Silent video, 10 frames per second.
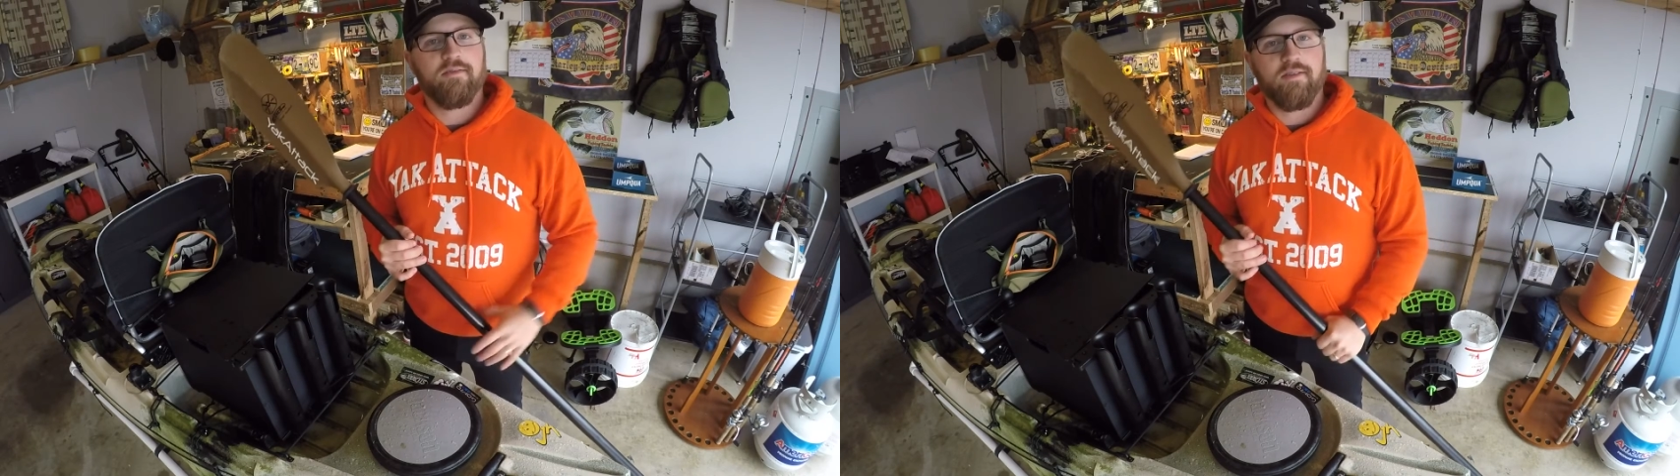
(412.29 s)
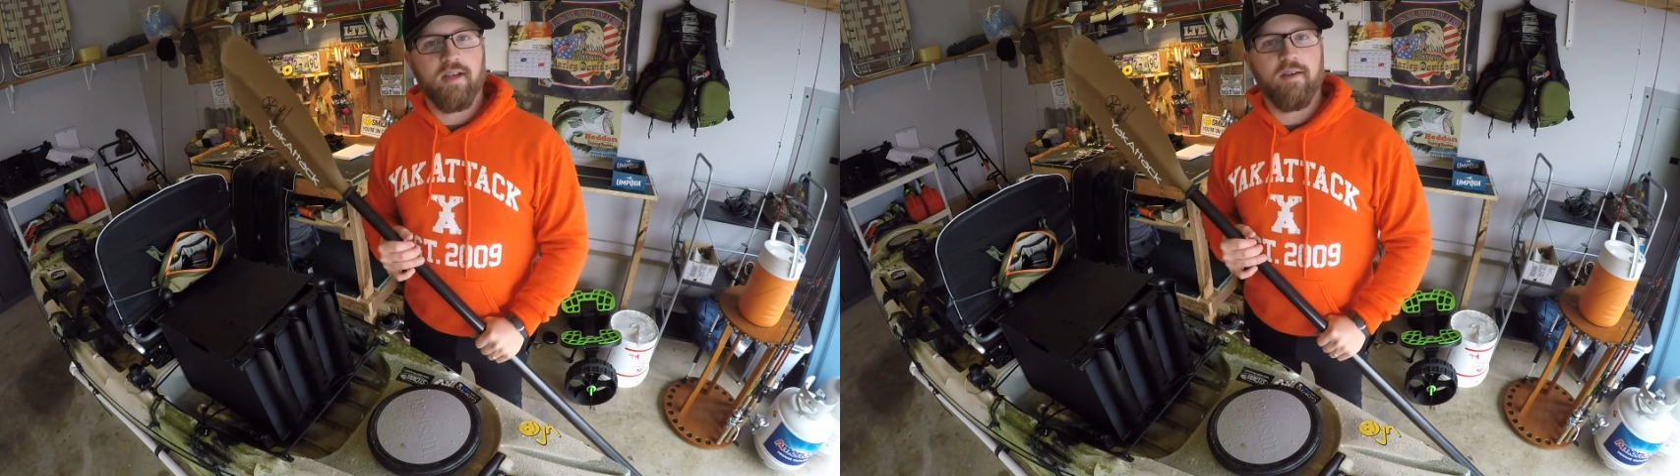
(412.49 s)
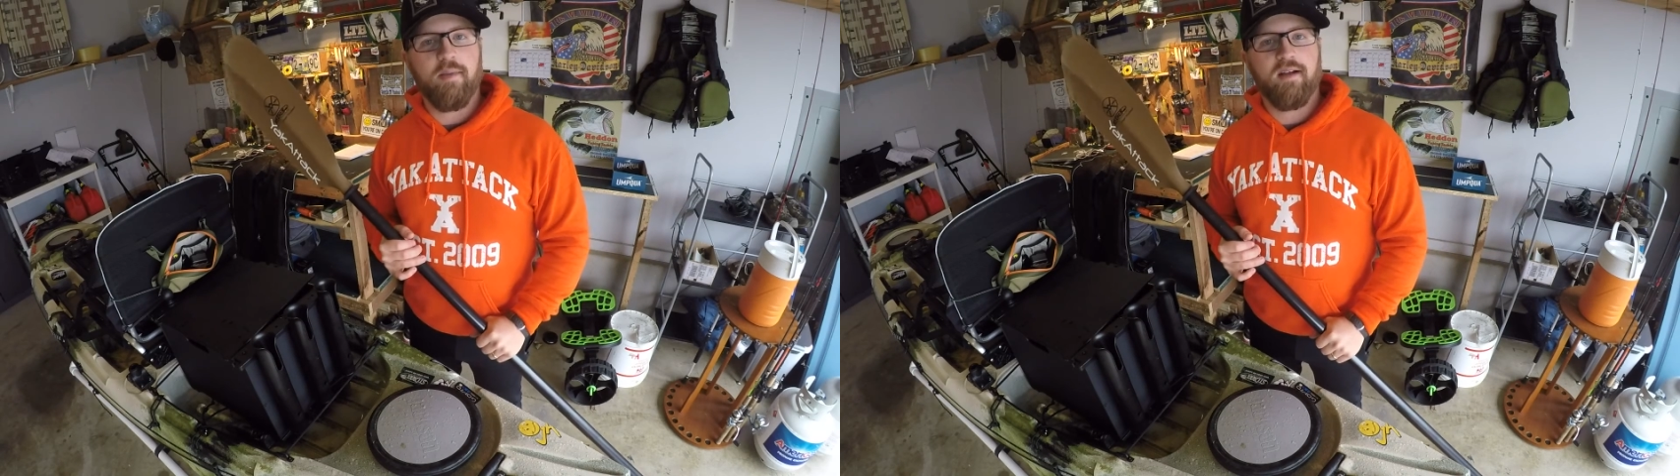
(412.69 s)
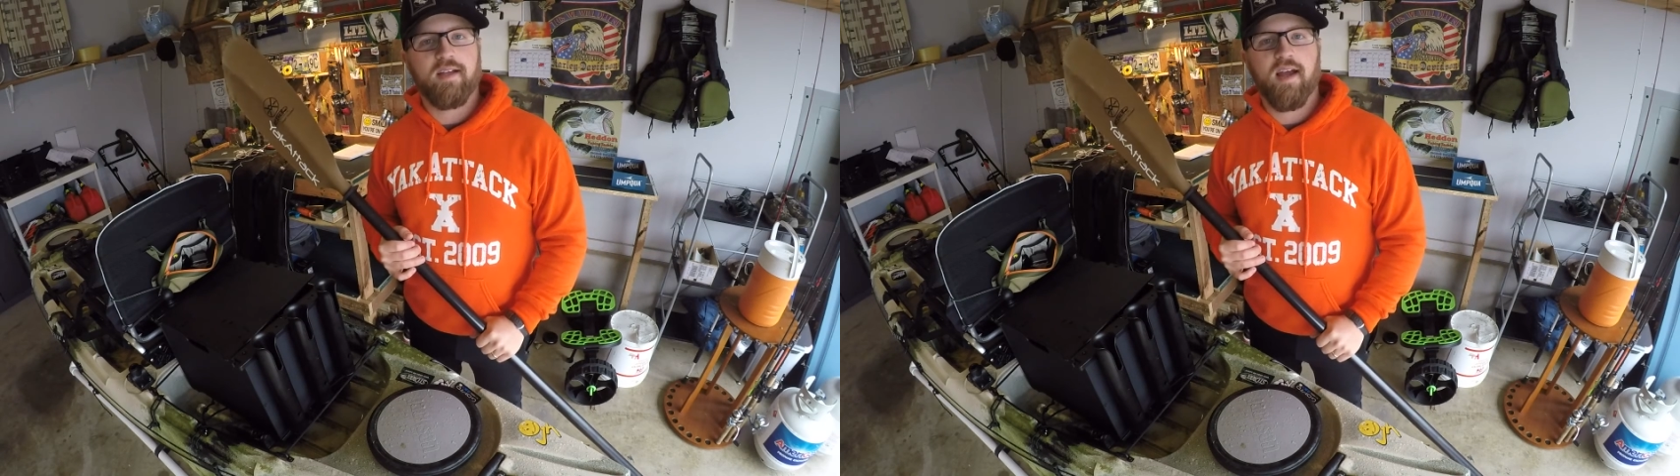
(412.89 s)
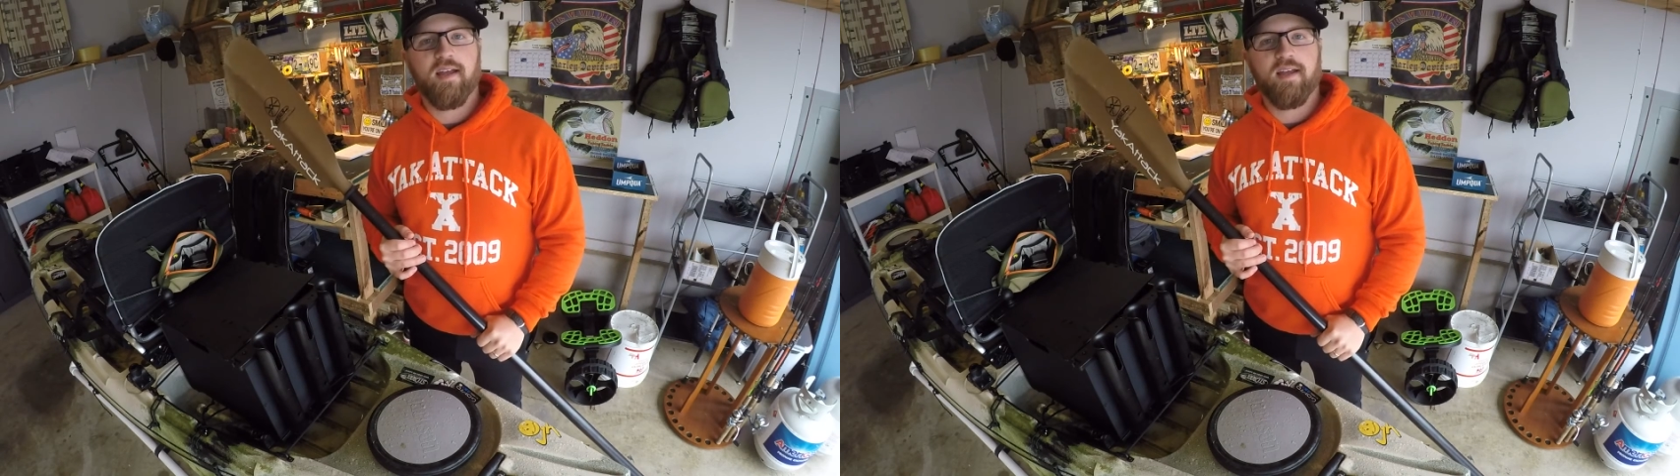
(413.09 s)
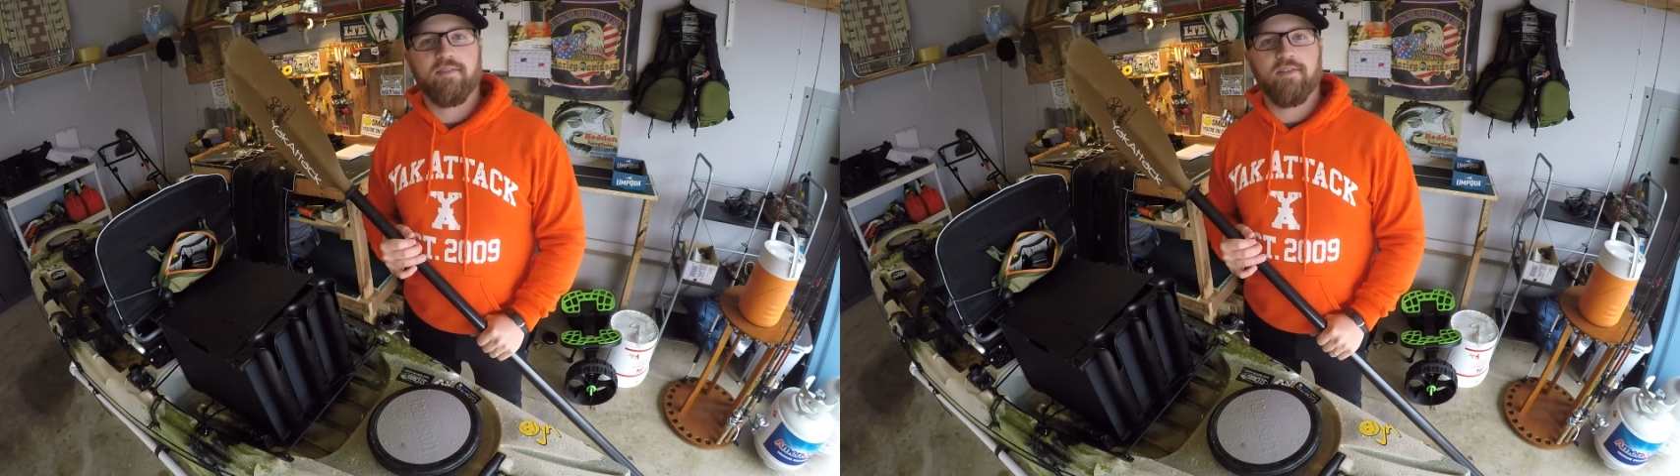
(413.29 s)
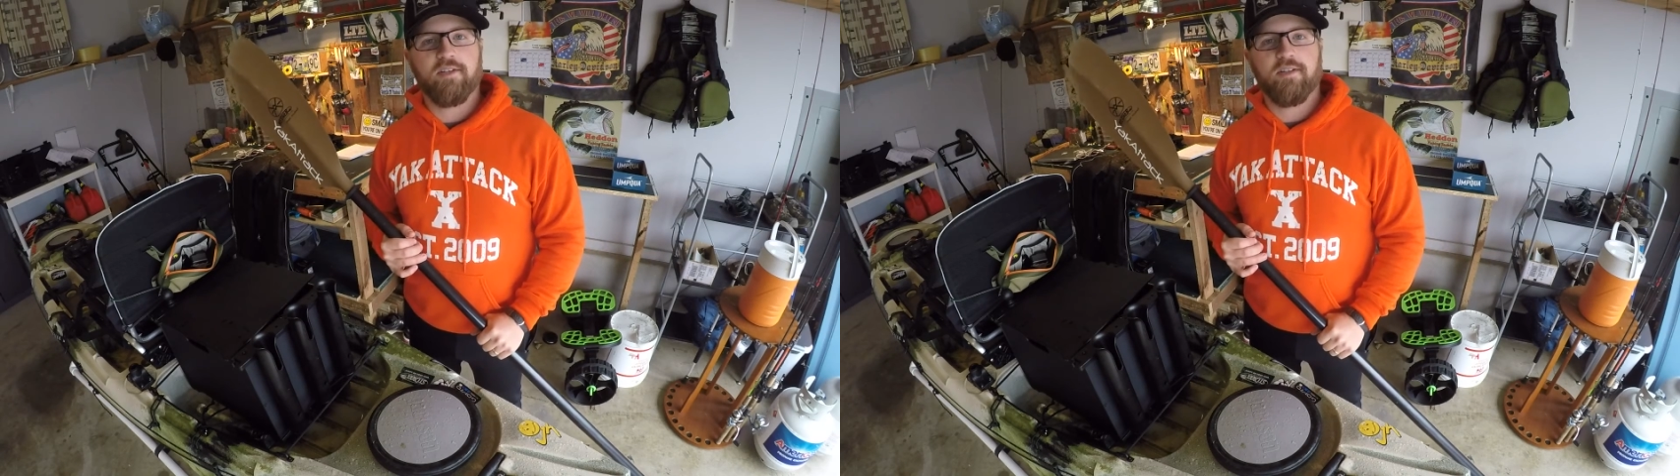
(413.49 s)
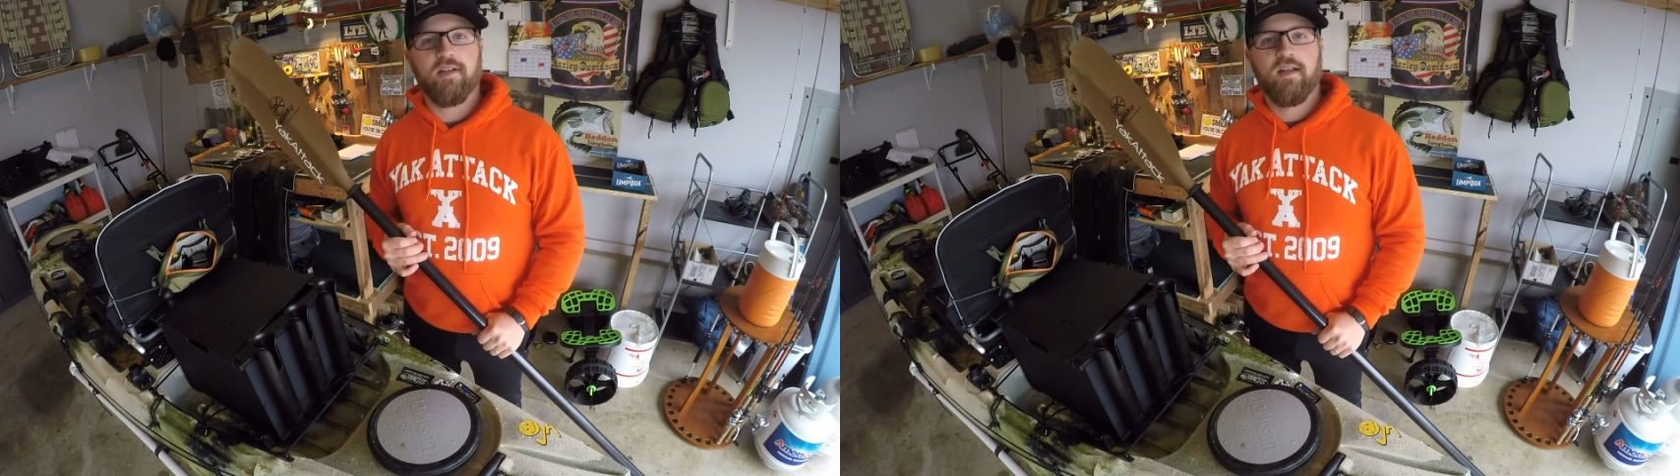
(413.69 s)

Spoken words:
okay, about kayak fishing.